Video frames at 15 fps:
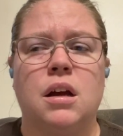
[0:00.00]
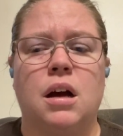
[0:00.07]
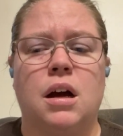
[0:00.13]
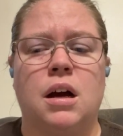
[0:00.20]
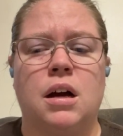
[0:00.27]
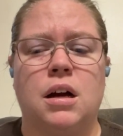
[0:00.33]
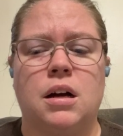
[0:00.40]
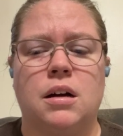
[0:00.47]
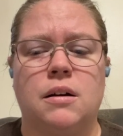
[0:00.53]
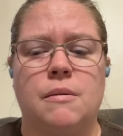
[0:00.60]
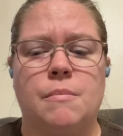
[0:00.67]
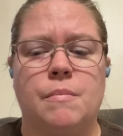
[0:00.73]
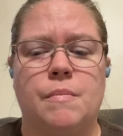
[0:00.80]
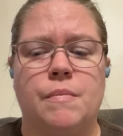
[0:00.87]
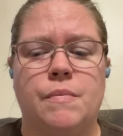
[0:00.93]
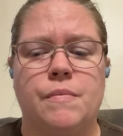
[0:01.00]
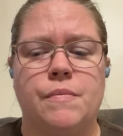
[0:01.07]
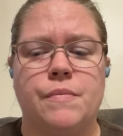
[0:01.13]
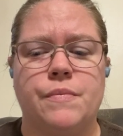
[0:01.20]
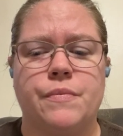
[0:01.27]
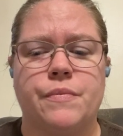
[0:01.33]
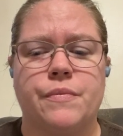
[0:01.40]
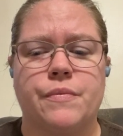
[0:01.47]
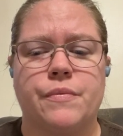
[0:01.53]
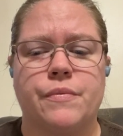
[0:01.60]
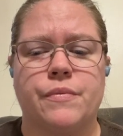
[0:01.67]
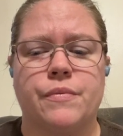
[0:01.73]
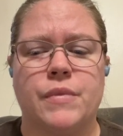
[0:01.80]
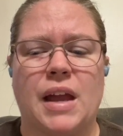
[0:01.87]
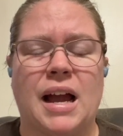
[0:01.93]

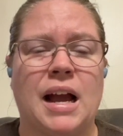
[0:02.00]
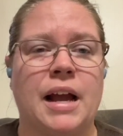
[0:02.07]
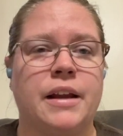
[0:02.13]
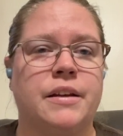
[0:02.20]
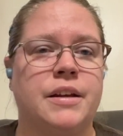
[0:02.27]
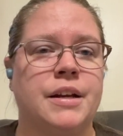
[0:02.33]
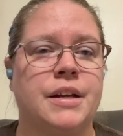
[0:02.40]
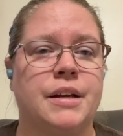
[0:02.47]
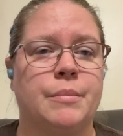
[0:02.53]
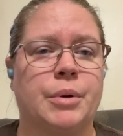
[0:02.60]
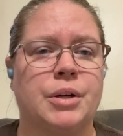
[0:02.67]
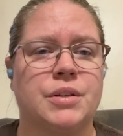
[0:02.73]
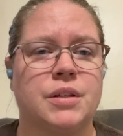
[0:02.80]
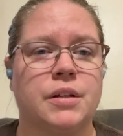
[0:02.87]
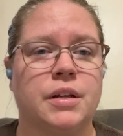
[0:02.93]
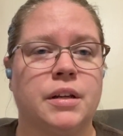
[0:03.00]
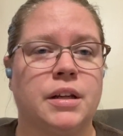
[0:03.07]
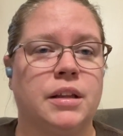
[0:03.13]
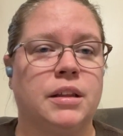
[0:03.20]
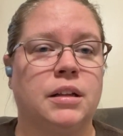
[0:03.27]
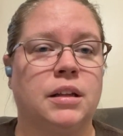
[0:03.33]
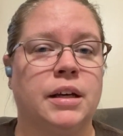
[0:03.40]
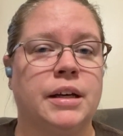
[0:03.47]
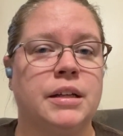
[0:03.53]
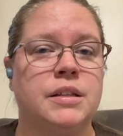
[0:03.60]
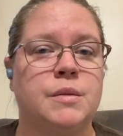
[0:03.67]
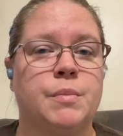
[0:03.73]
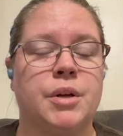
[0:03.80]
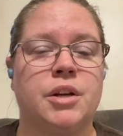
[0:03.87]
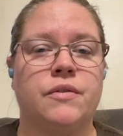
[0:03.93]
I didn't personally need the lids,
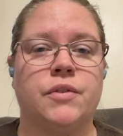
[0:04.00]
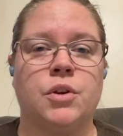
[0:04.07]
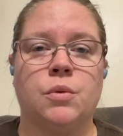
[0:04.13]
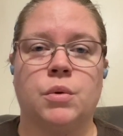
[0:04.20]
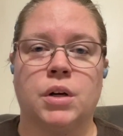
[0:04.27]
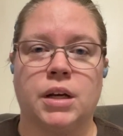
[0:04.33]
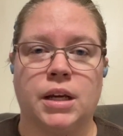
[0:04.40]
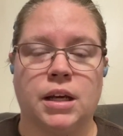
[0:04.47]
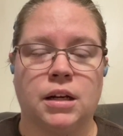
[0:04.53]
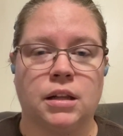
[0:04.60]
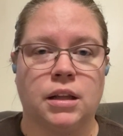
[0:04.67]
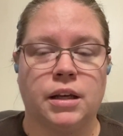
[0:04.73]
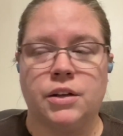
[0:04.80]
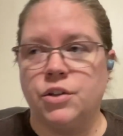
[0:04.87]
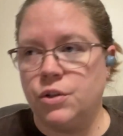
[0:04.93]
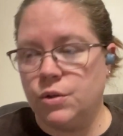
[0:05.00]
but if you want to get a lid, you